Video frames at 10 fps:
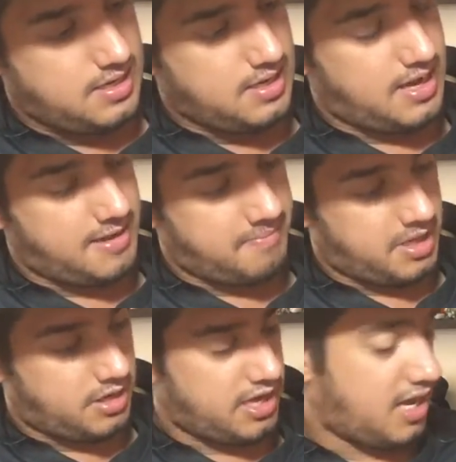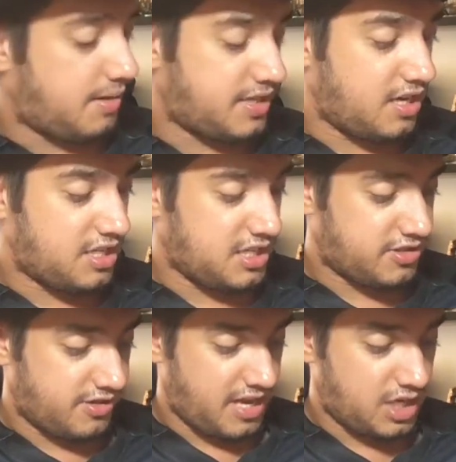Um, I don't know how much energies
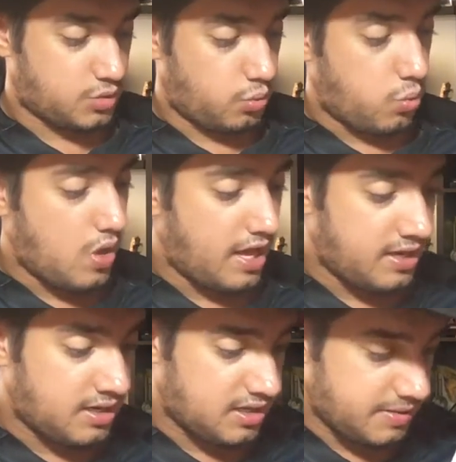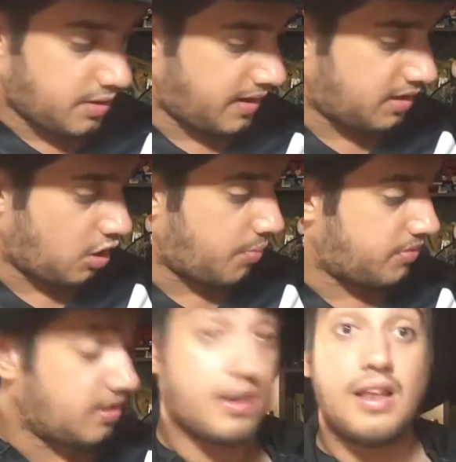are in each one. Let me go ahead and
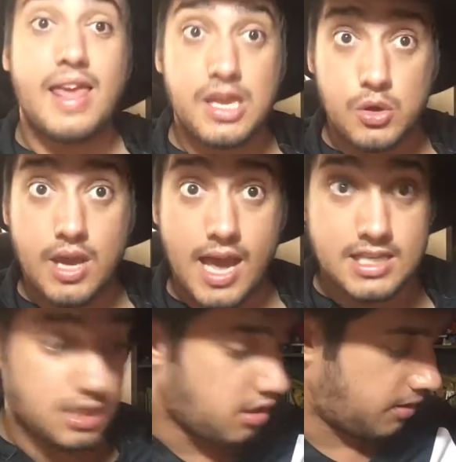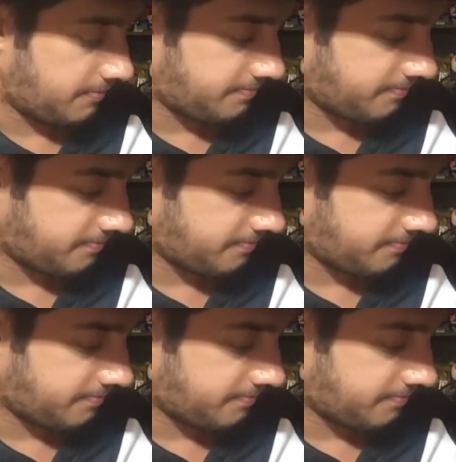open it and let you guys know.